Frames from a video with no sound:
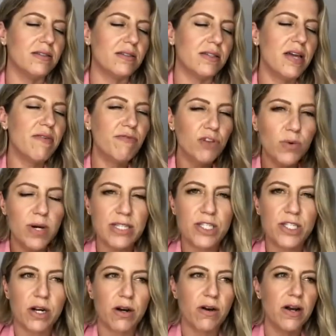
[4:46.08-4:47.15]

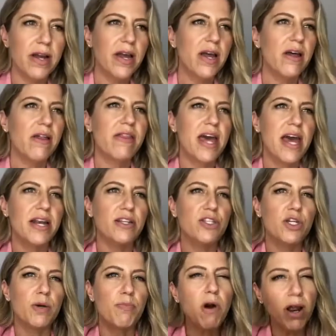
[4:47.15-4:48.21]
influencer, then
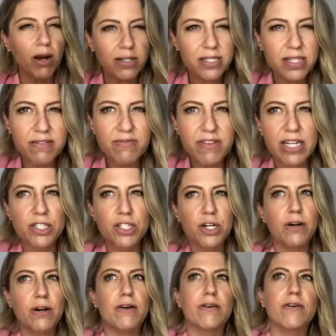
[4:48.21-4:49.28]
to product
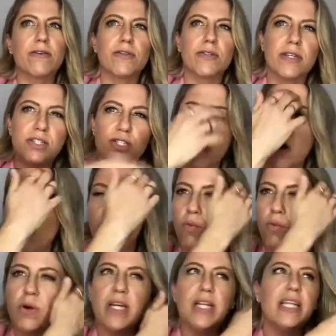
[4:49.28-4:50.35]
inventor.
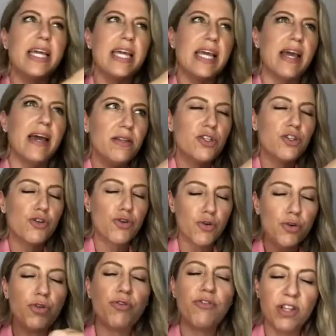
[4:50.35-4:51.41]
So really,
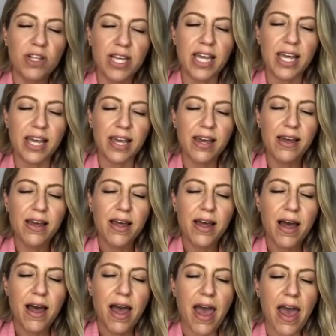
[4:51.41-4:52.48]
truthfully,
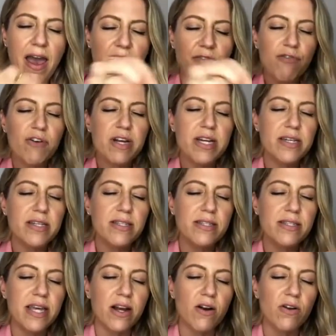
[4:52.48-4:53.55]

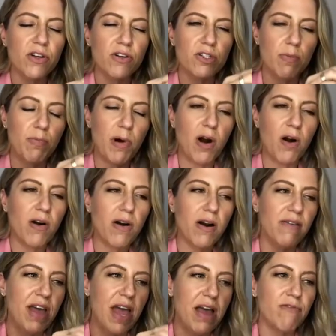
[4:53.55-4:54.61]
there's a part
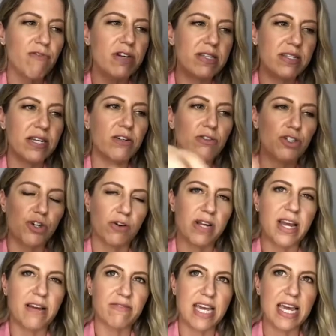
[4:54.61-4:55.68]
of every single
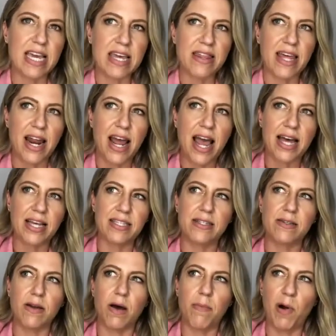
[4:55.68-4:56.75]
journey I've taken that has
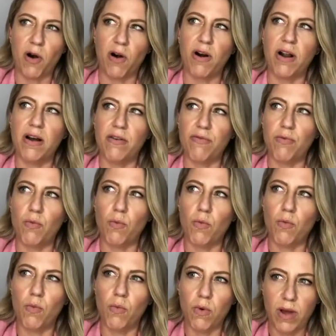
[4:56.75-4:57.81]
a part of
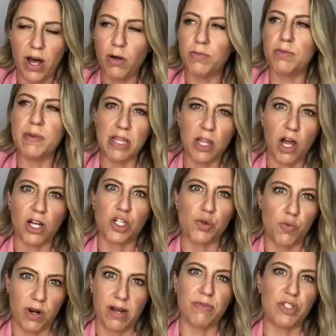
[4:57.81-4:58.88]
helped me launch
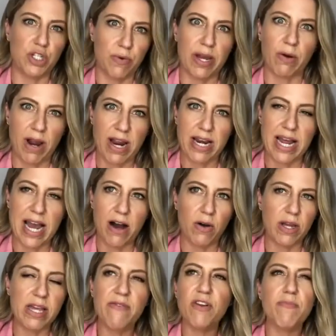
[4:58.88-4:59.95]
what I'm doing right now.
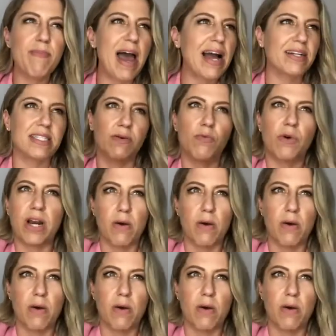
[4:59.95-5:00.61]
Even back to when I